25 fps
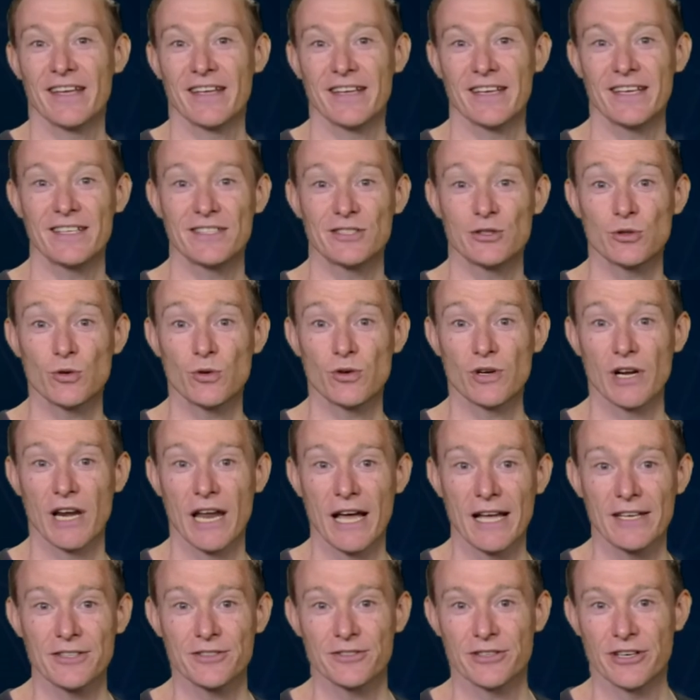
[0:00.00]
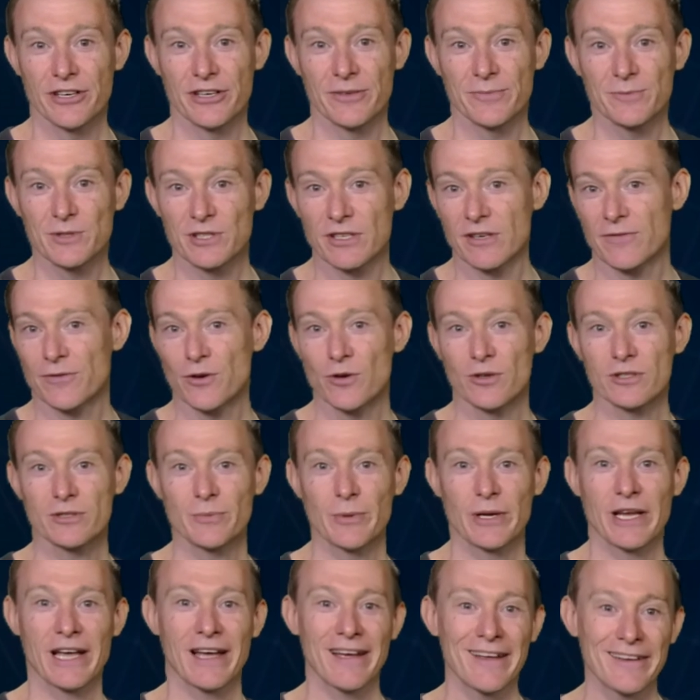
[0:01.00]
In school classrooms, of course, we
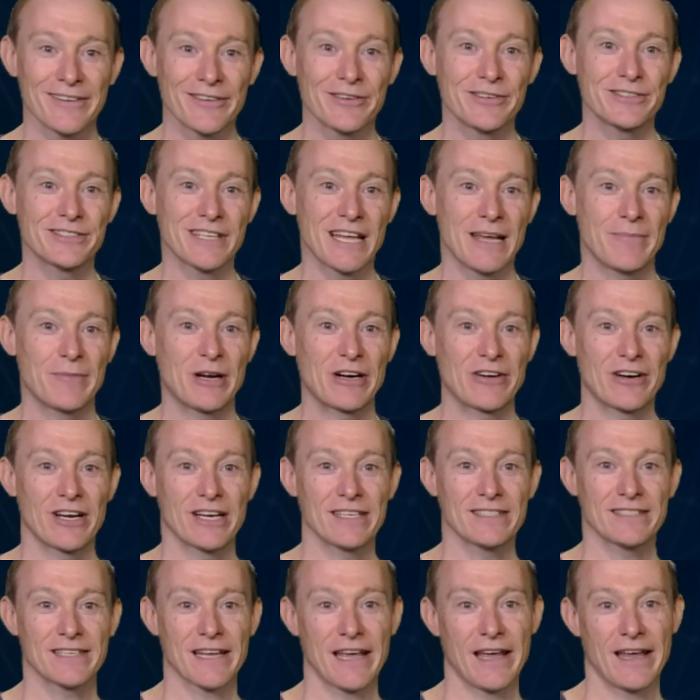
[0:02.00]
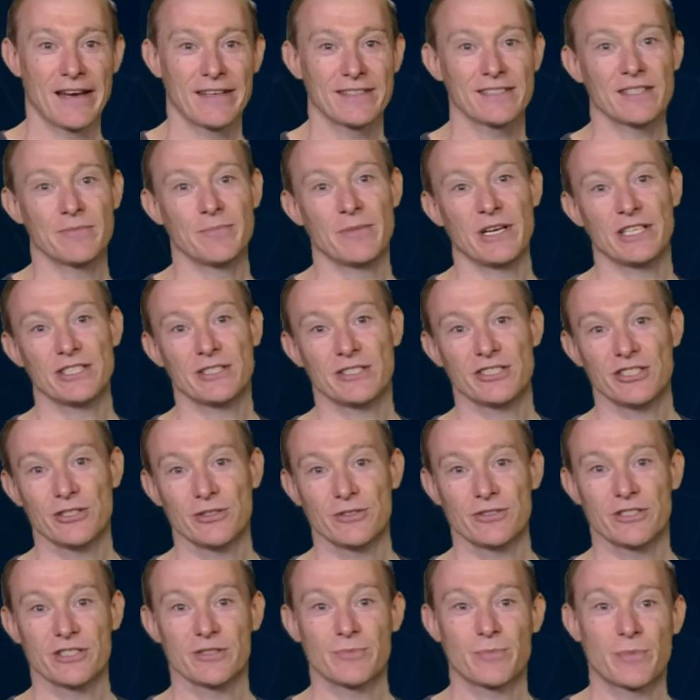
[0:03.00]
can't use MRI scanners and measure
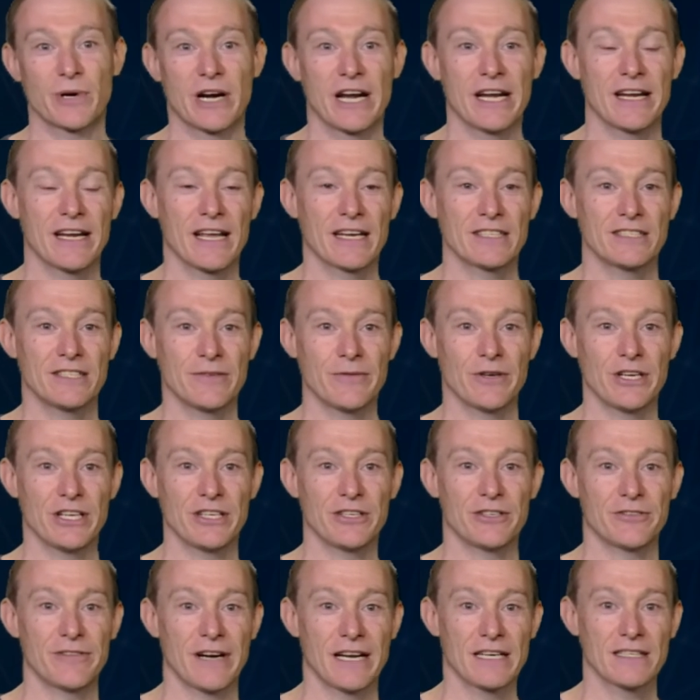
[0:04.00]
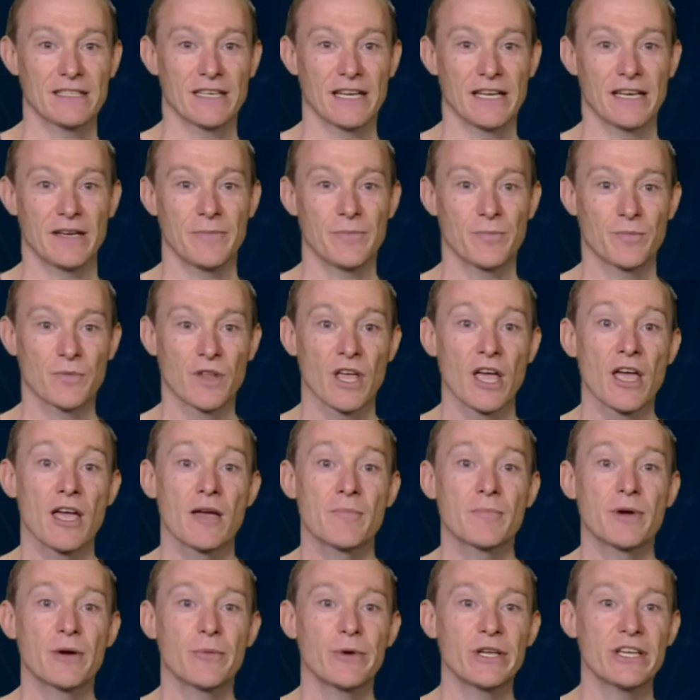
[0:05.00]
children's brain activity directly,
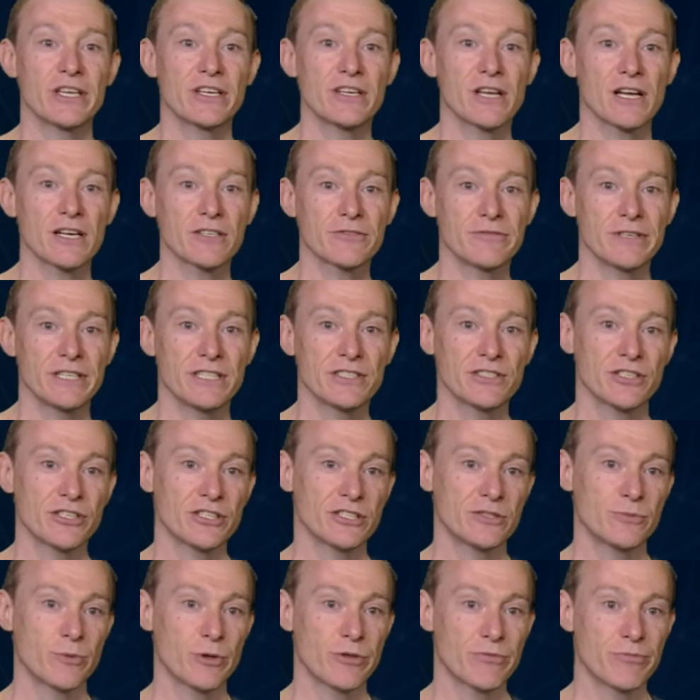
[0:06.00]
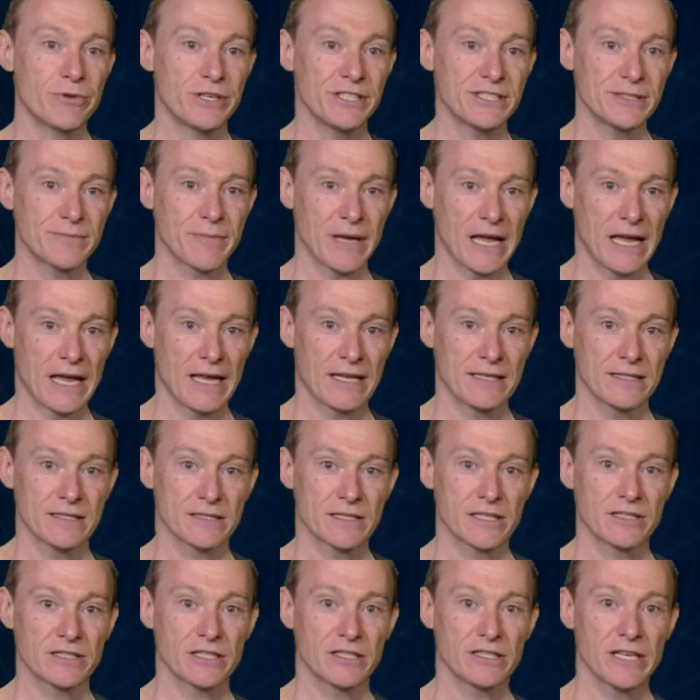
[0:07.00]
but we conduct research with wristbands
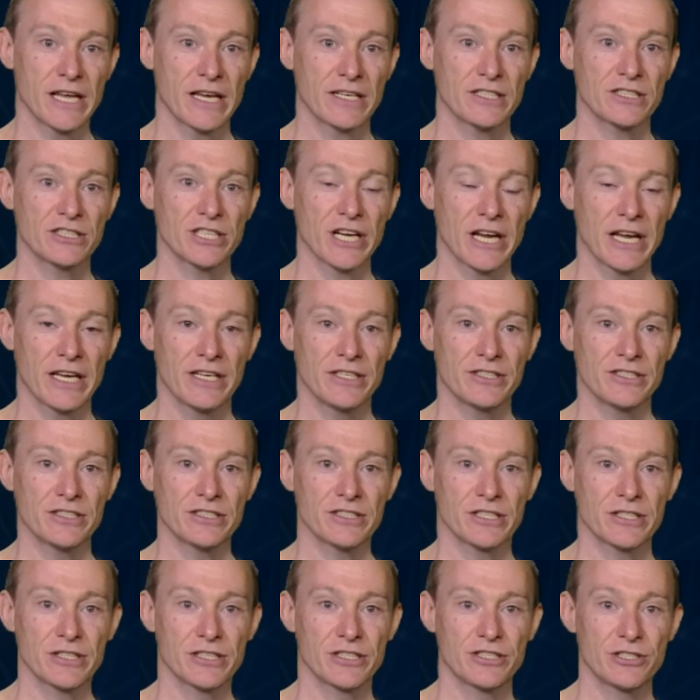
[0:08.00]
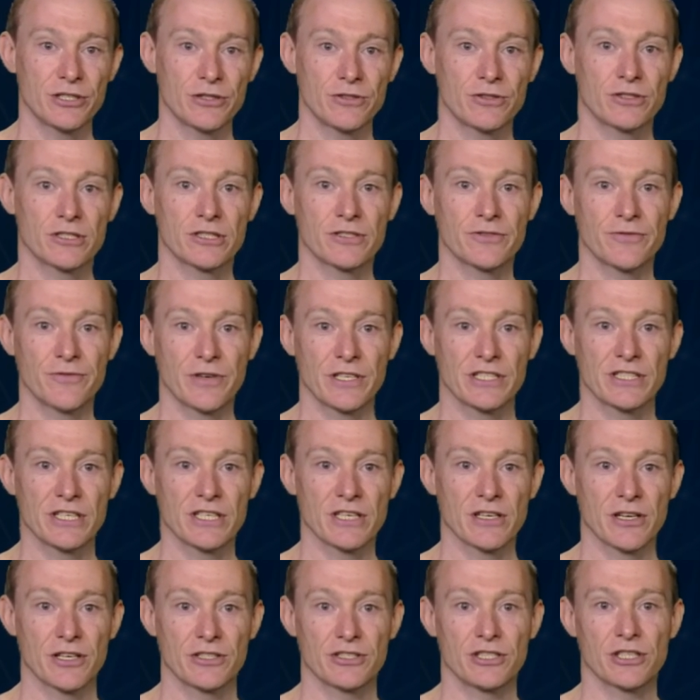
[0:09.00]
that detect changes in the children's
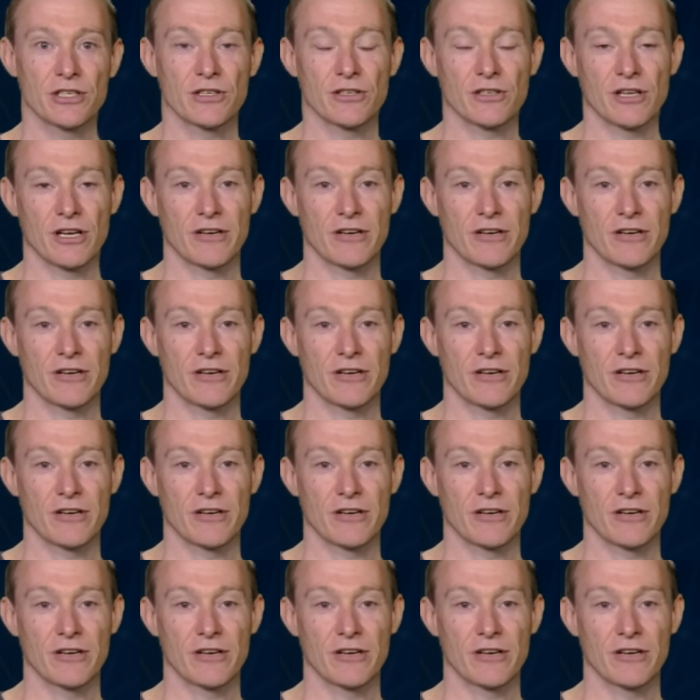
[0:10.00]
physiological